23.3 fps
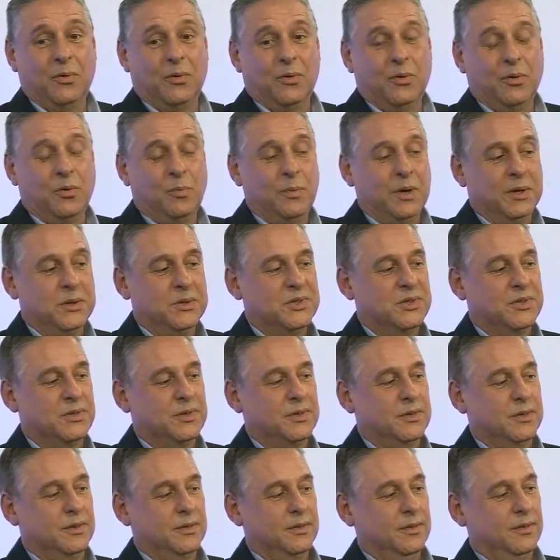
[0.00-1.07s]

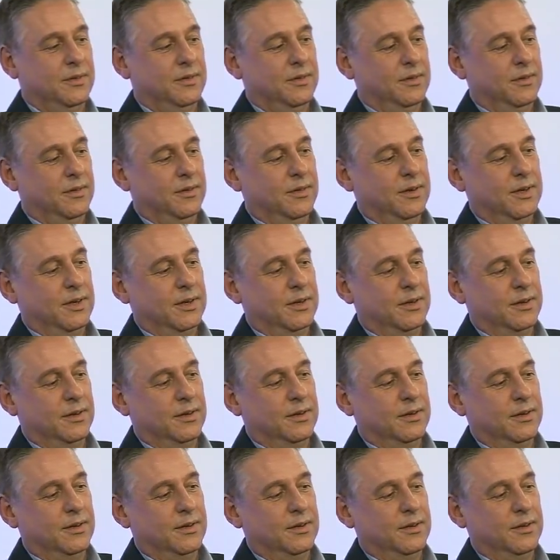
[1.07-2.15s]
almost
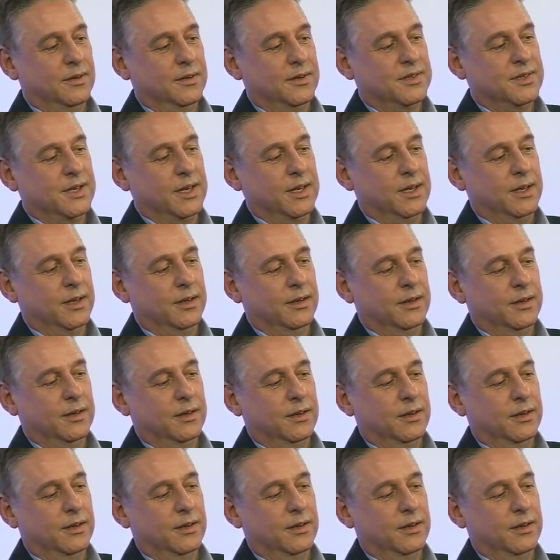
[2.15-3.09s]
saying that